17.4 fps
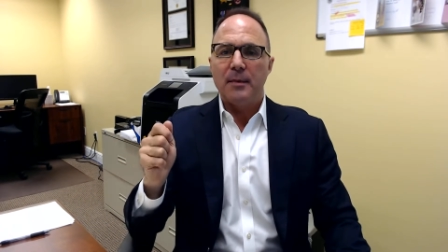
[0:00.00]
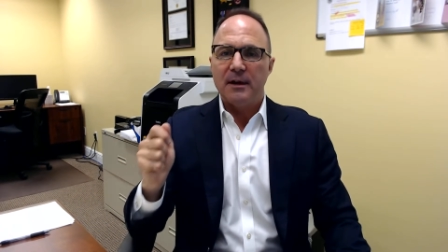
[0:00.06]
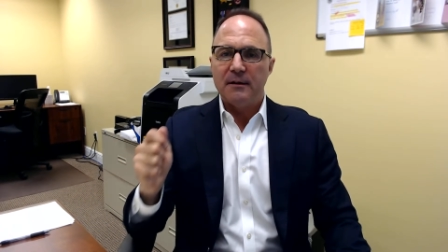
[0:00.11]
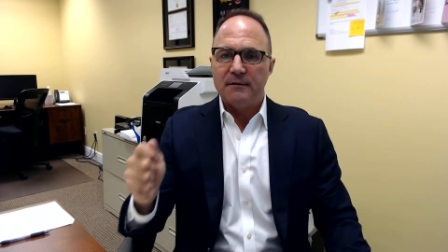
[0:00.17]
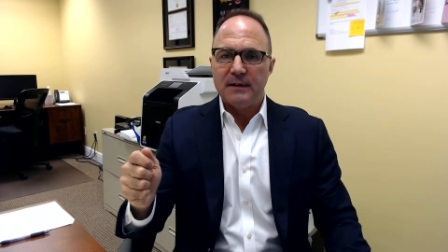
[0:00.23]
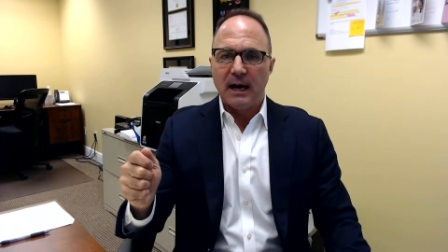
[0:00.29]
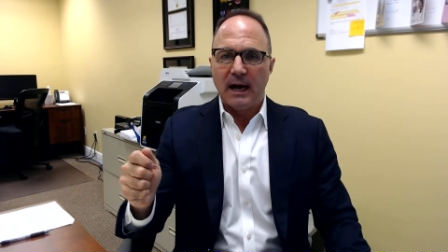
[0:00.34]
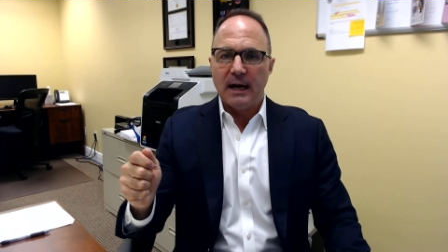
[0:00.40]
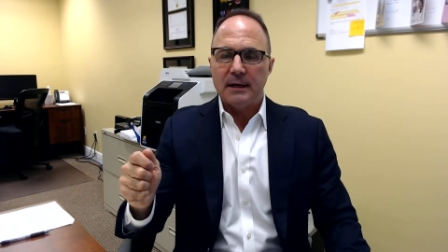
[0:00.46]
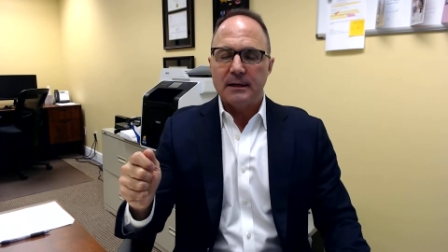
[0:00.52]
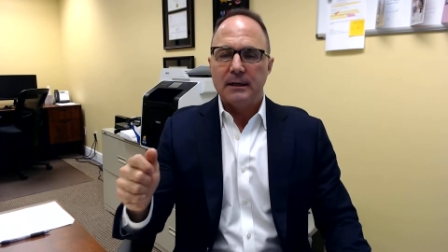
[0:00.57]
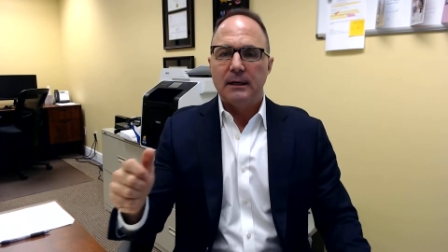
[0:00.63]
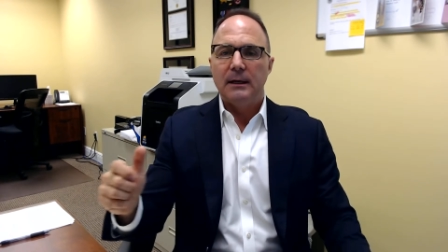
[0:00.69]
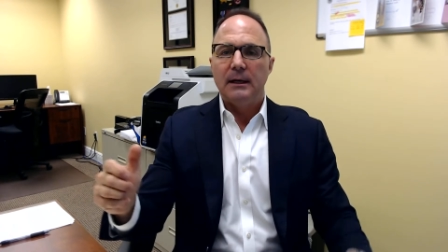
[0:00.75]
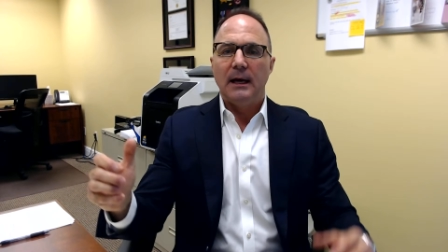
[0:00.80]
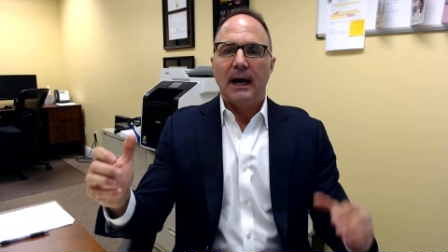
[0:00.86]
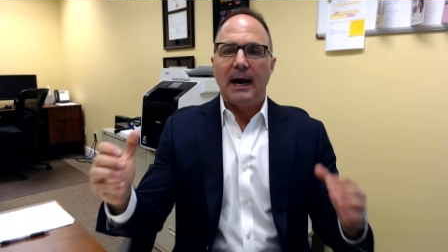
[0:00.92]
If not,
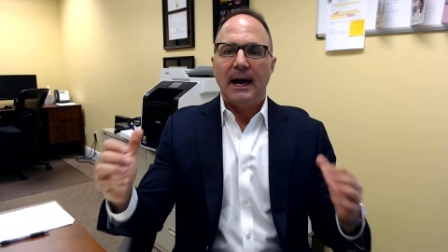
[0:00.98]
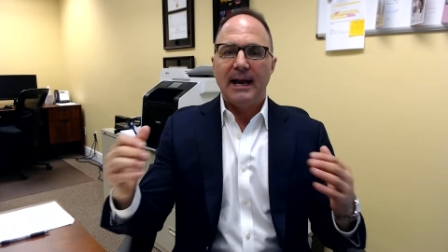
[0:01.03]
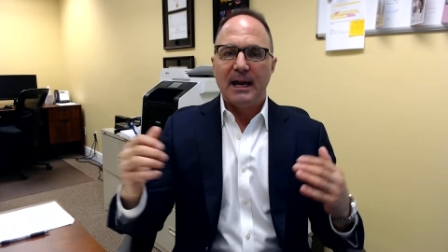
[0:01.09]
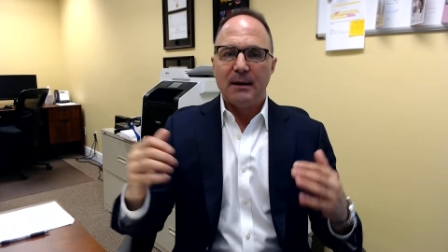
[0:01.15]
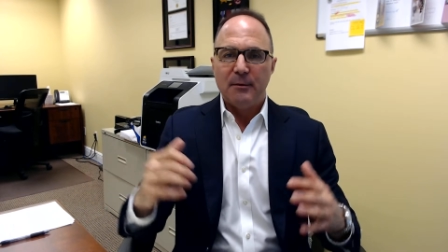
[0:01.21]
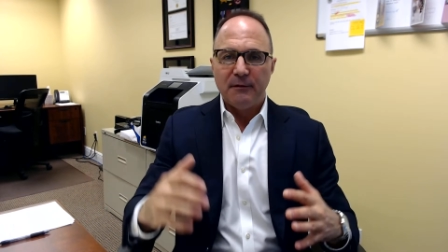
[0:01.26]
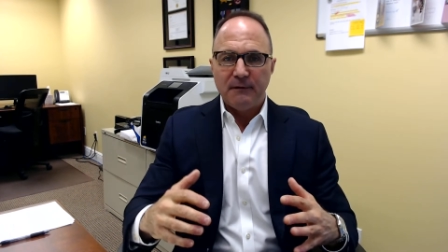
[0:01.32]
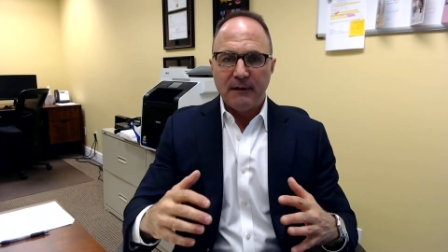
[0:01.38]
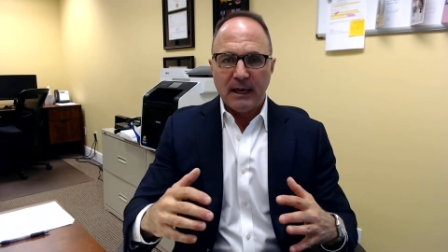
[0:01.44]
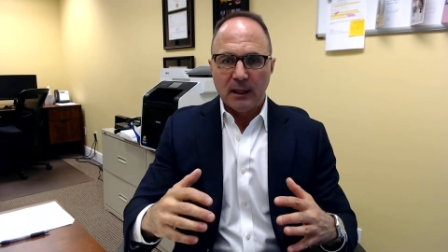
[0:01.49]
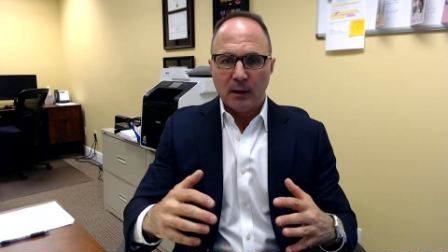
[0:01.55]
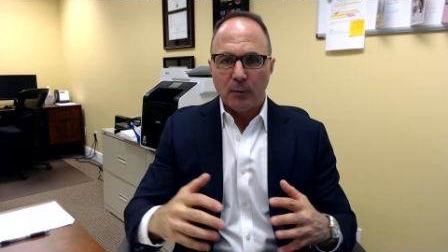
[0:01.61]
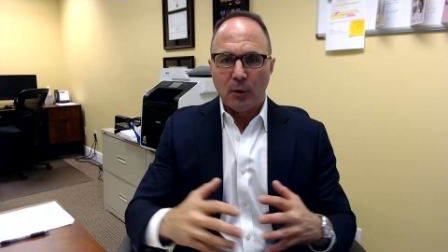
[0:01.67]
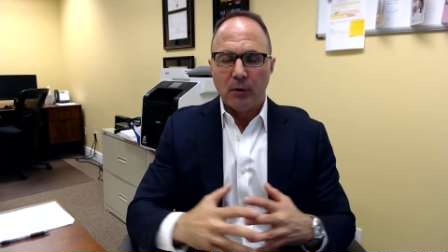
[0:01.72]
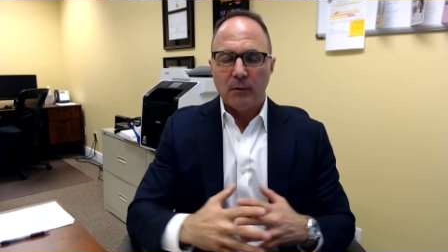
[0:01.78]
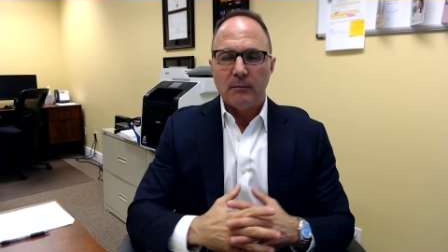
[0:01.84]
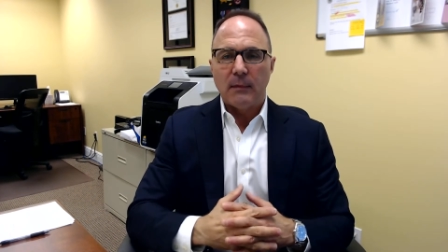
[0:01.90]
I am
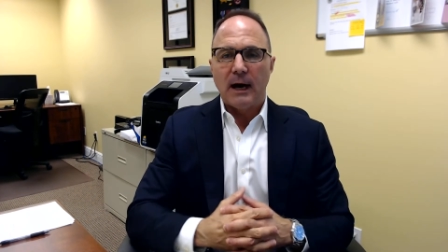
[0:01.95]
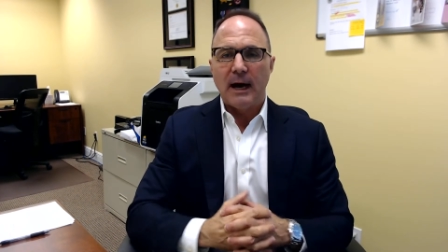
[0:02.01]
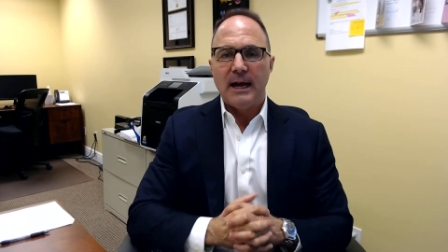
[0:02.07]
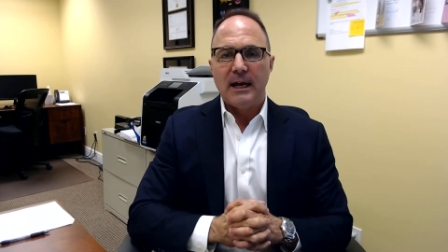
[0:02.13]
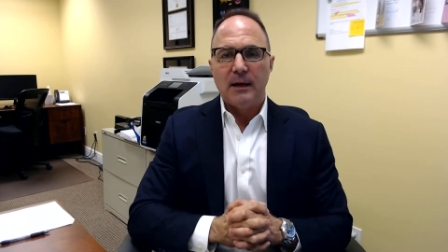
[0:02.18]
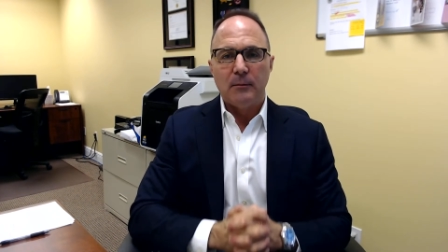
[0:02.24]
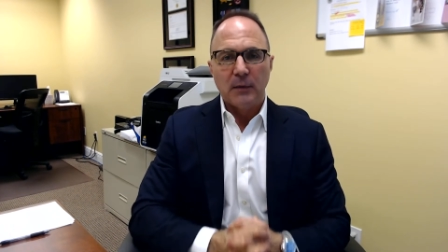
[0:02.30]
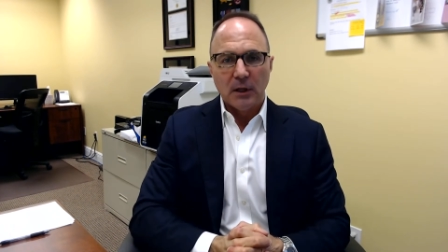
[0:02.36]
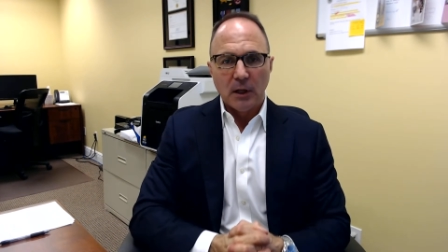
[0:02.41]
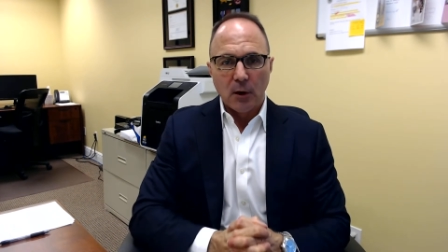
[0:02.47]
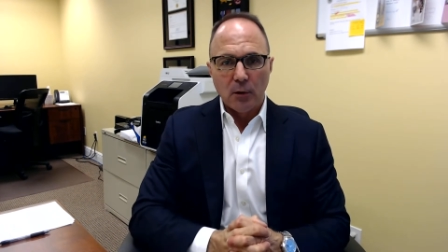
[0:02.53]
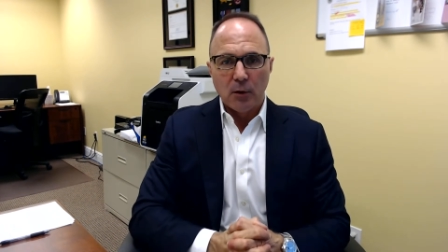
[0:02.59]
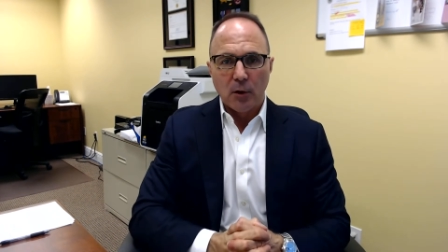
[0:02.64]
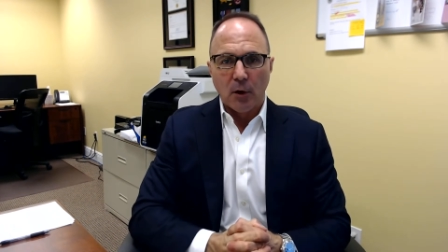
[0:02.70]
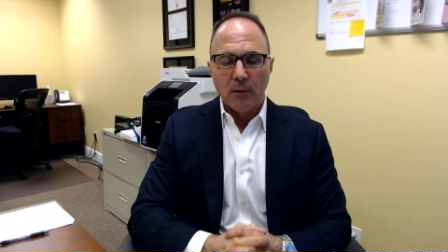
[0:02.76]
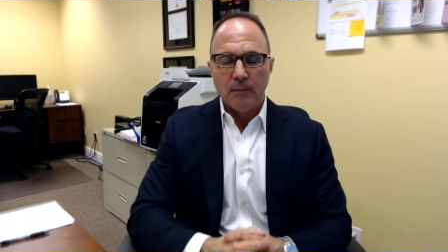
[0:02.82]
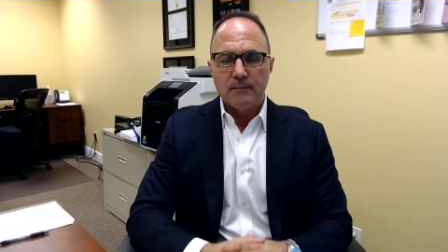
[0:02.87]
available. I am
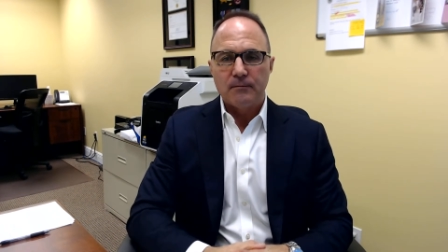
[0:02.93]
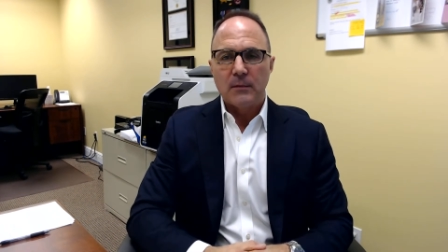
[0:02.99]
local.